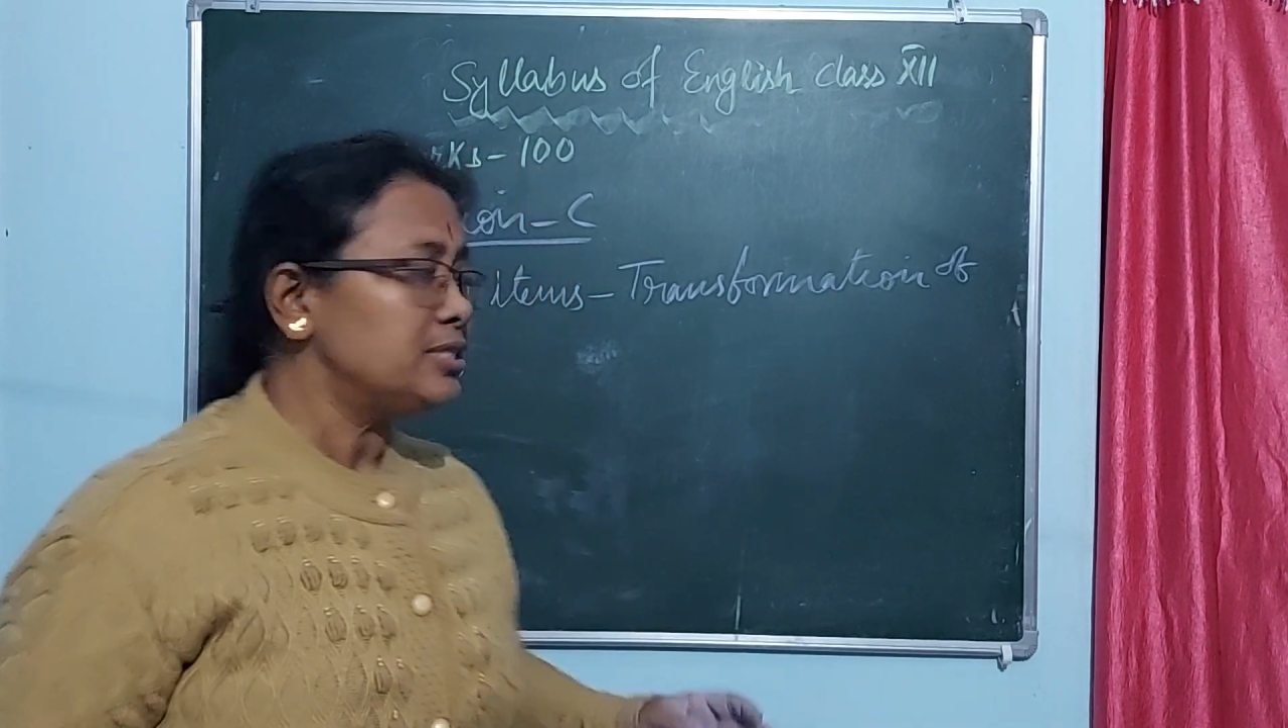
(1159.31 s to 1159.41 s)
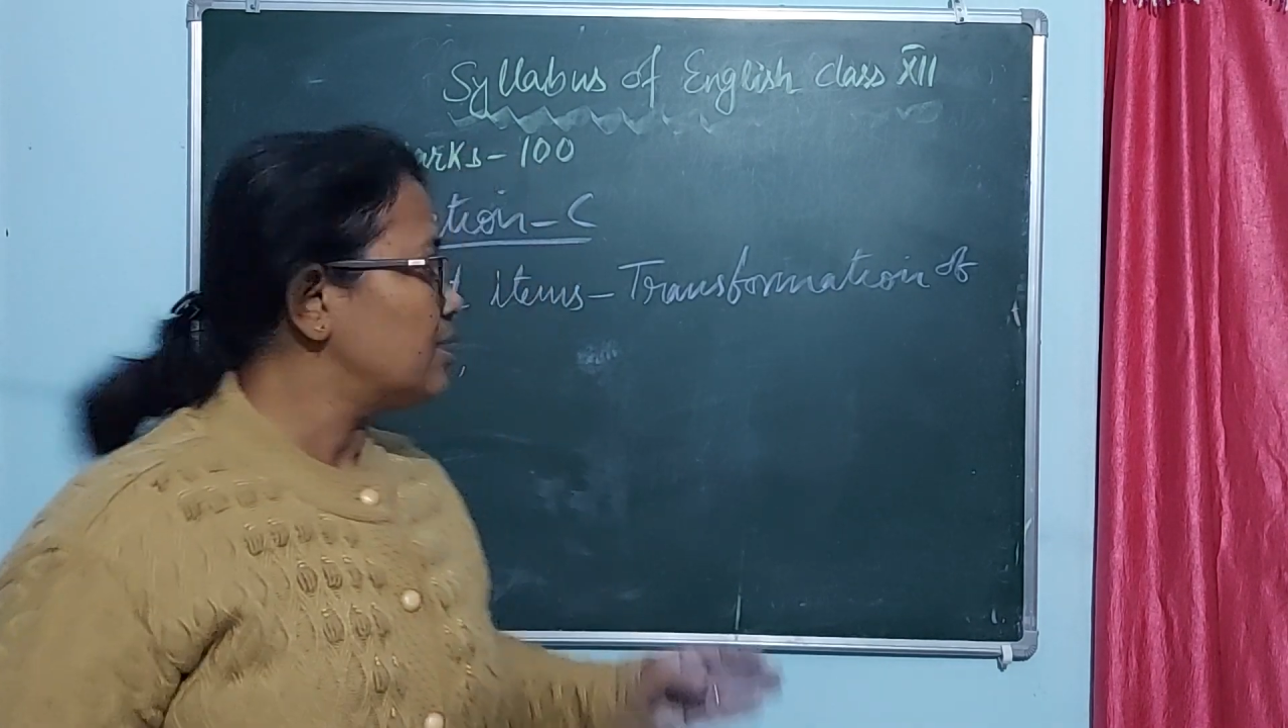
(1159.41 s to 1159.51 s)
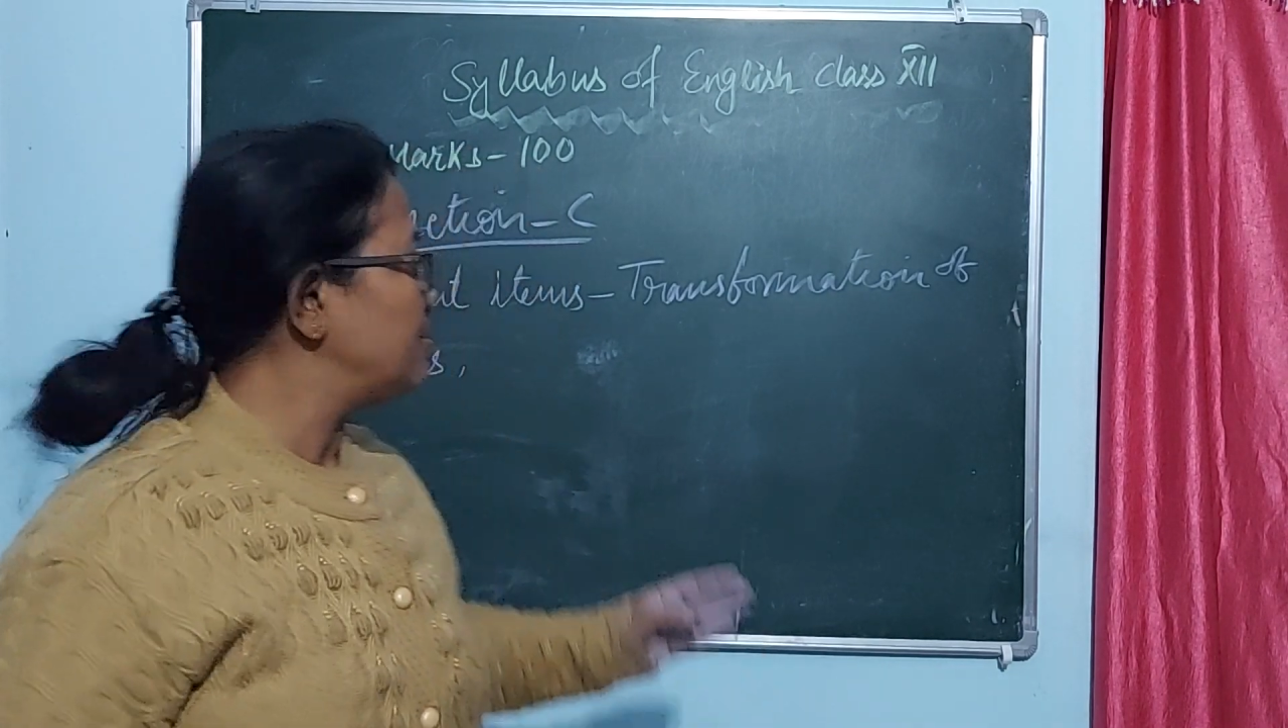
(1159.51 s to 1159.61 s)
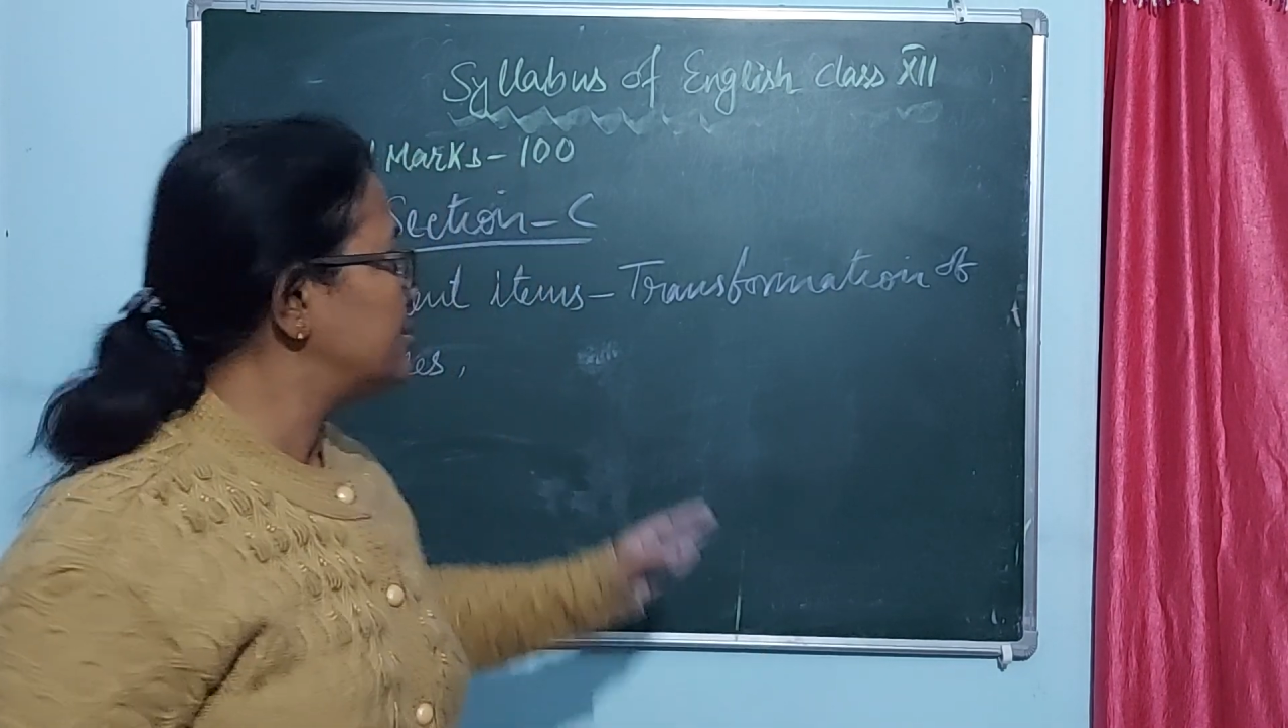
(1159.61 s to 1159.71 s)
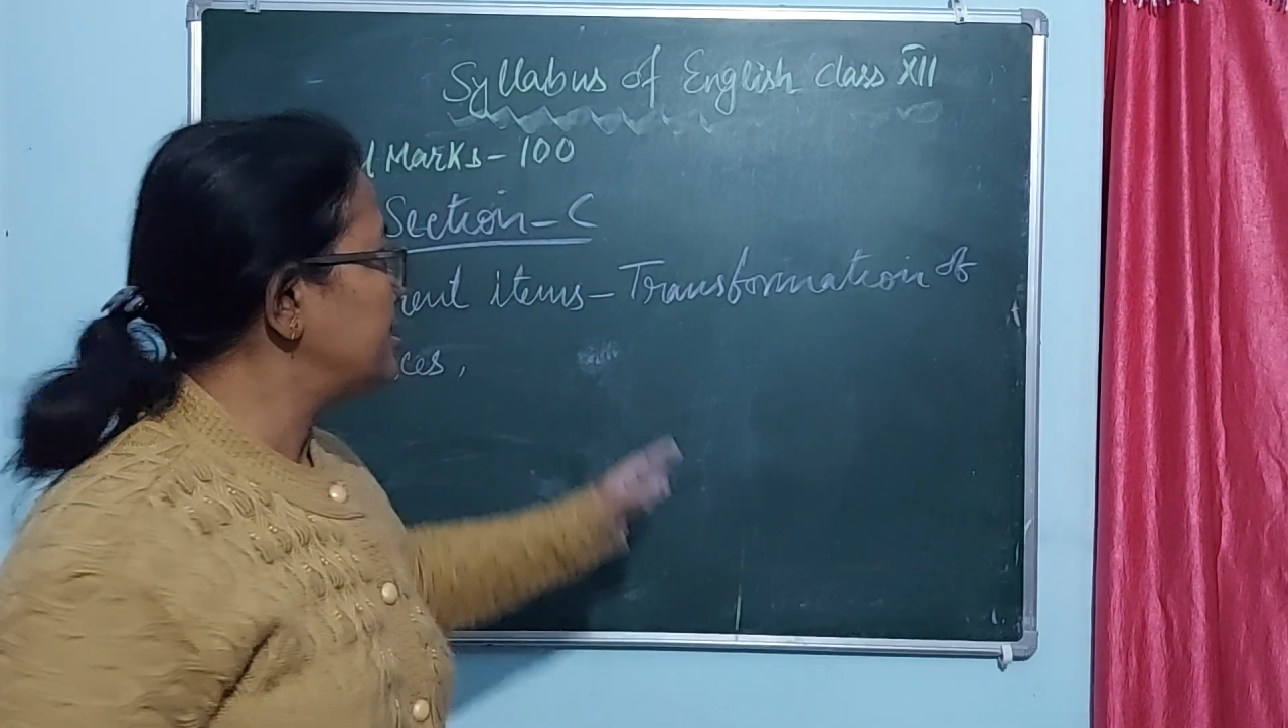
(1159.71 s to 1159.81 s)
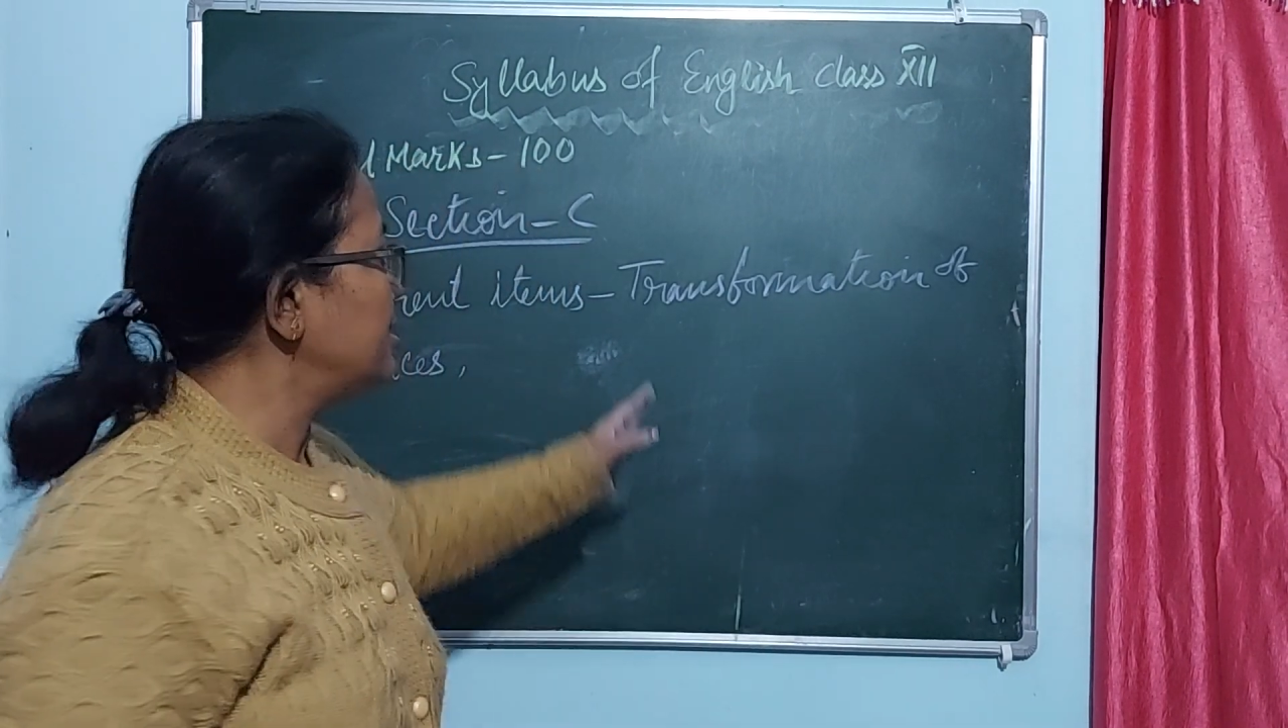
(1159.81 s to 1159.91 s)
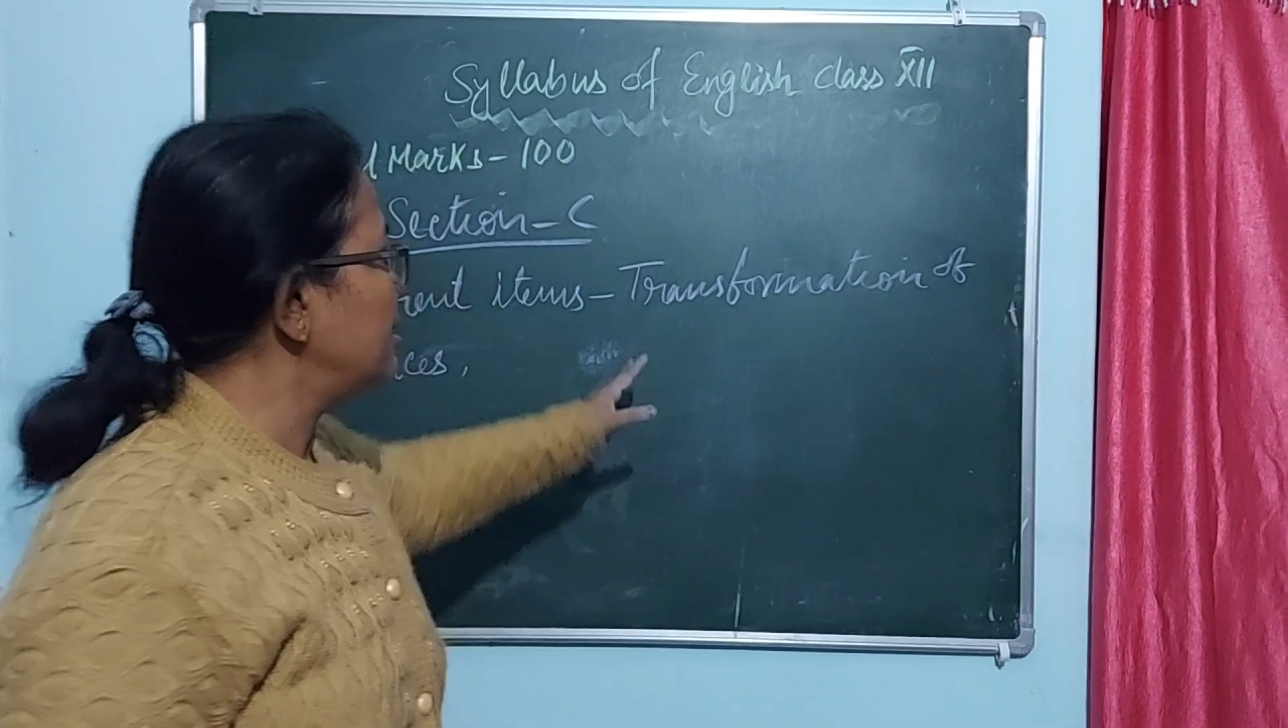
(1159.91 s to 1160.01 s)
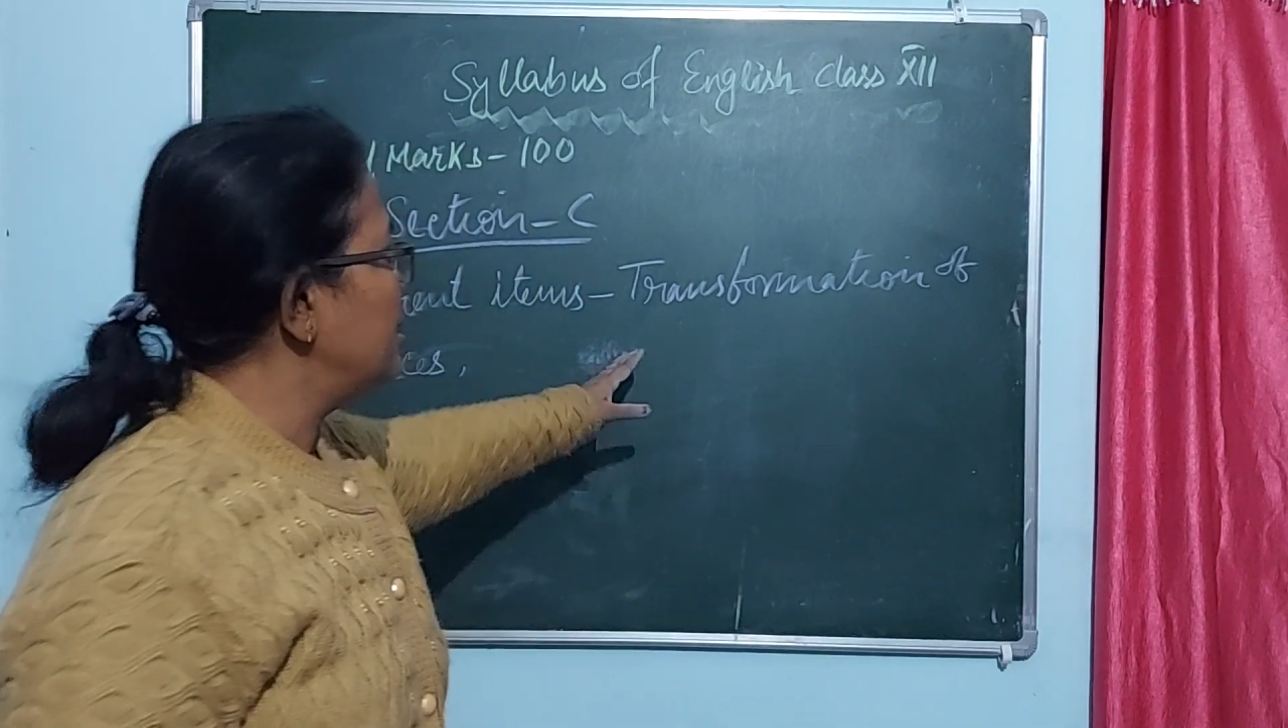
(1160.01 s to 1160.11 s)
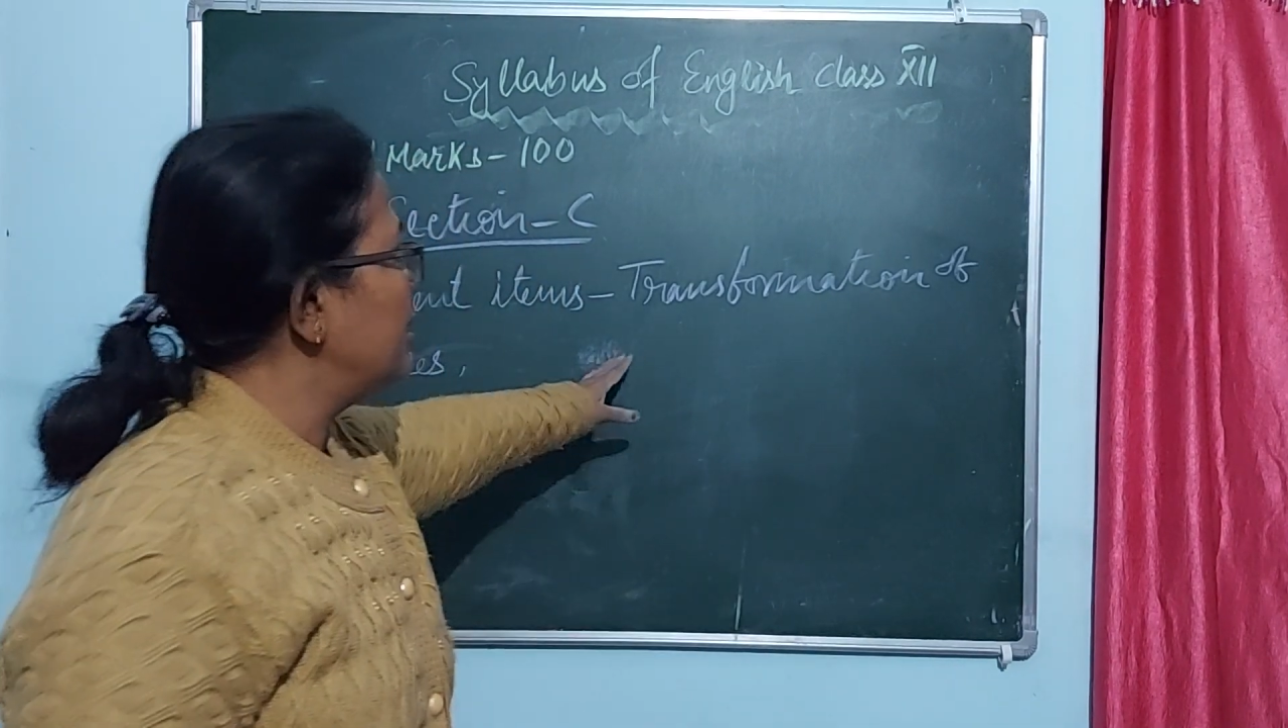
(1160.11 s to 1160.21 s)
comes in